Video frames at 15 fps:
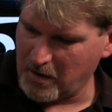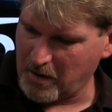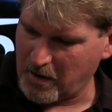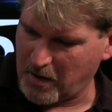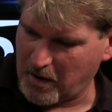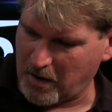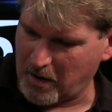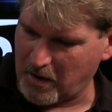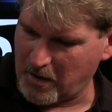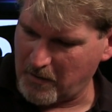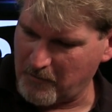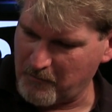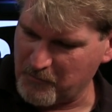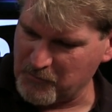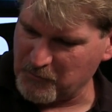
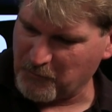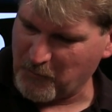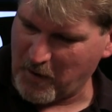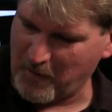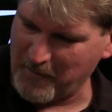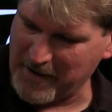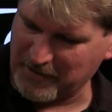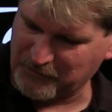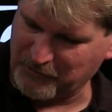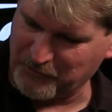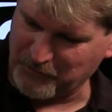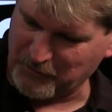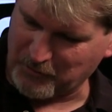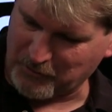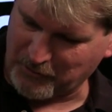Um, you fall back to
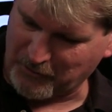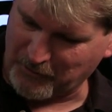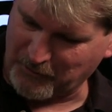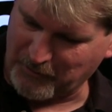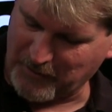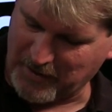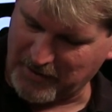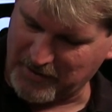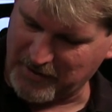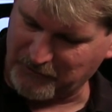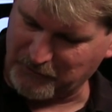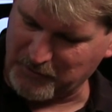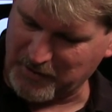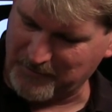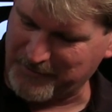the earth, and as
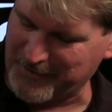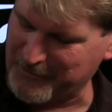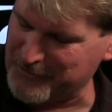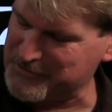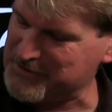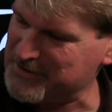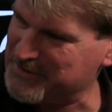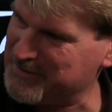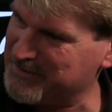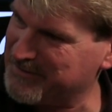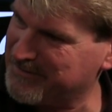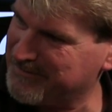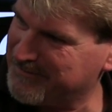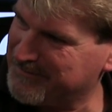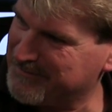you hit perigee,
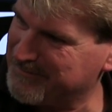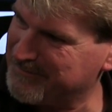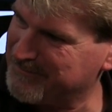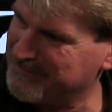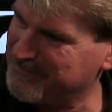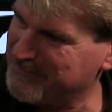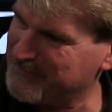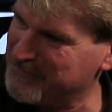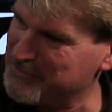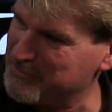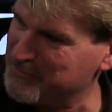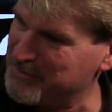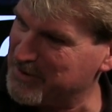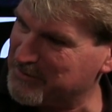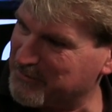
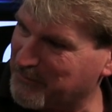you hit your